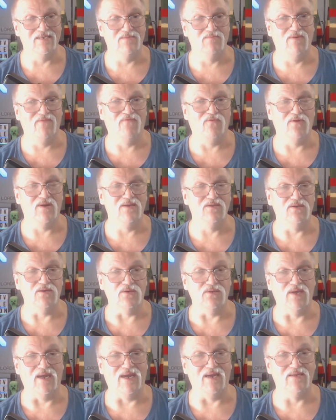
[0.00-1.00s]
before I do
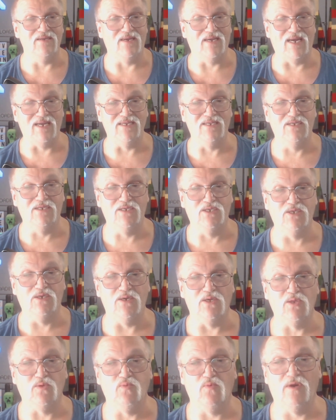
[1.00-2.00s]
that, I
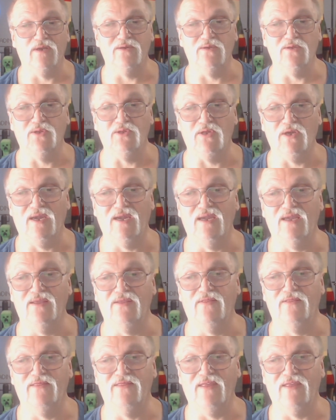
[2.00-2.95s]
just wanna say